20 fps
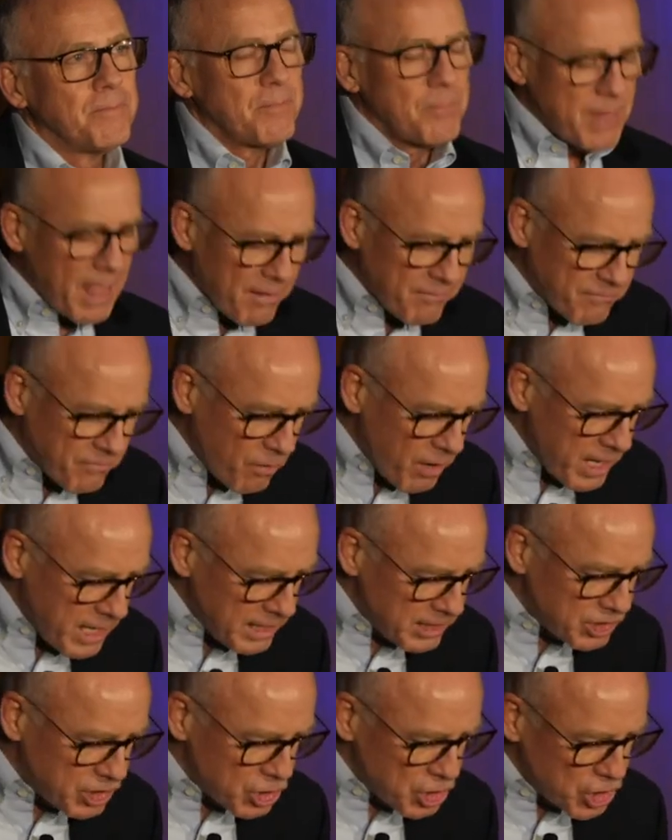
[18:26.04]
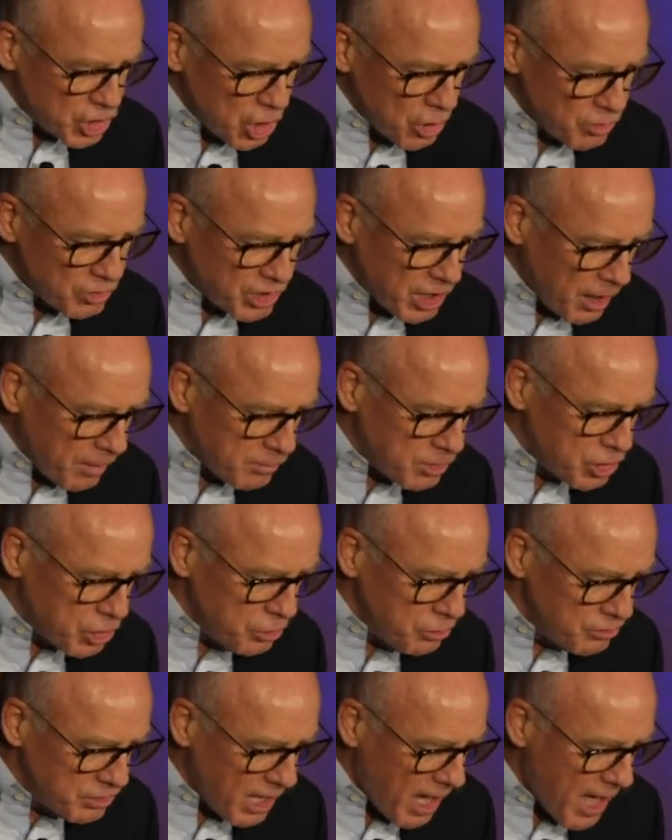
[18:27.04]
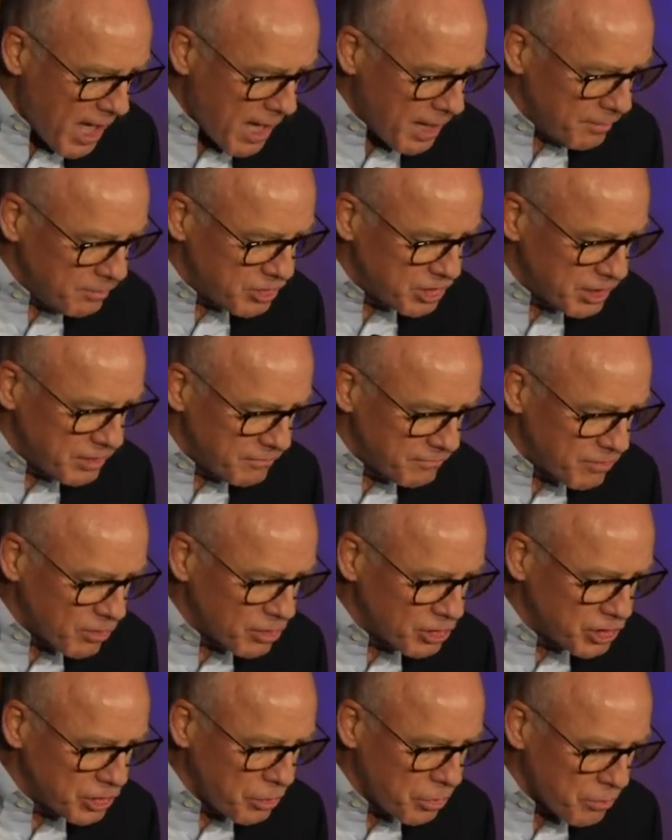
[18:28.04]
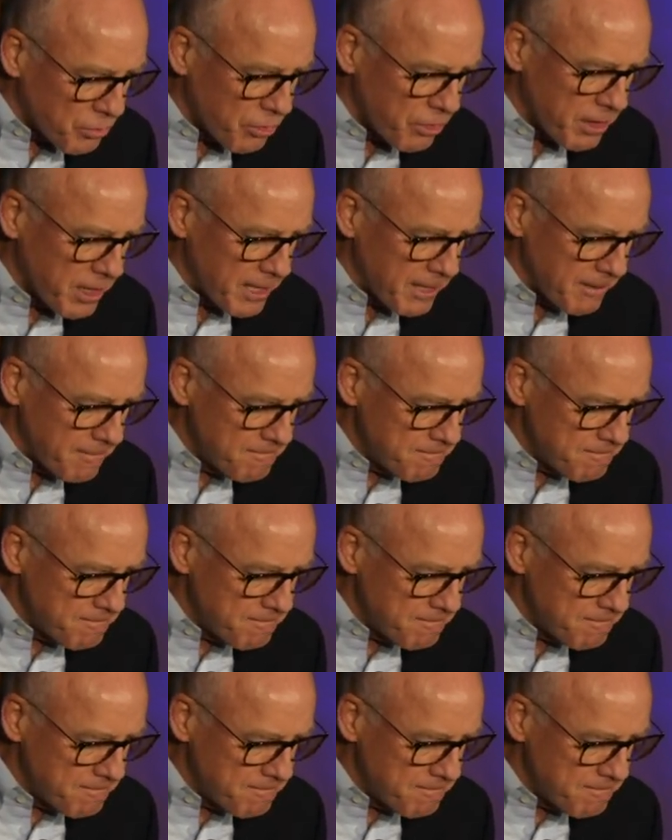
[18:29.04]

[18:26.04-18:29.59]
That phrase shows up two times in verse 3.